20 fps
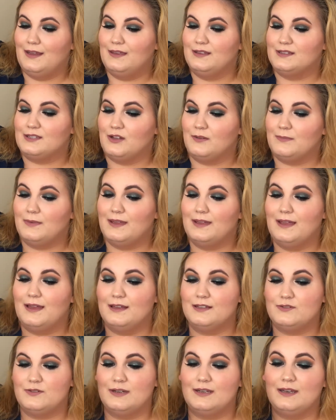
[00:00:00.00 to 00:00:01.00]
It's on my
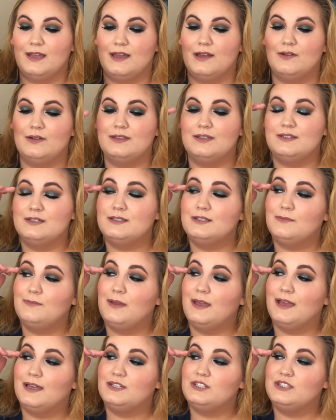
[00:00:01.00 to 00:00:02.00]
eyes right now, and there's some
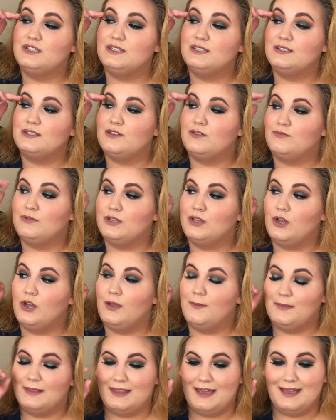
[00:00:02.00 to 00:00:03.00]
patchiness going
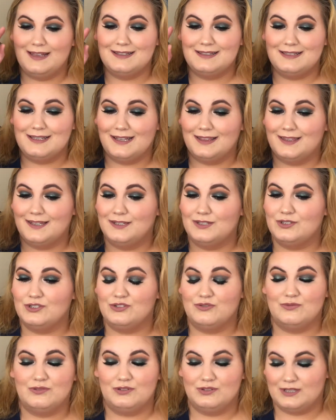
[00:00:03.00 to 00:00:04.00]
on, but that has nothing to
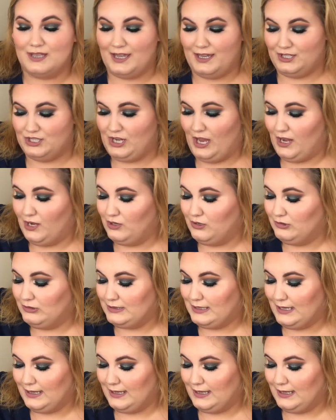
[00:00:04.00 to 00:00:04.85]
do with those eyeshadows.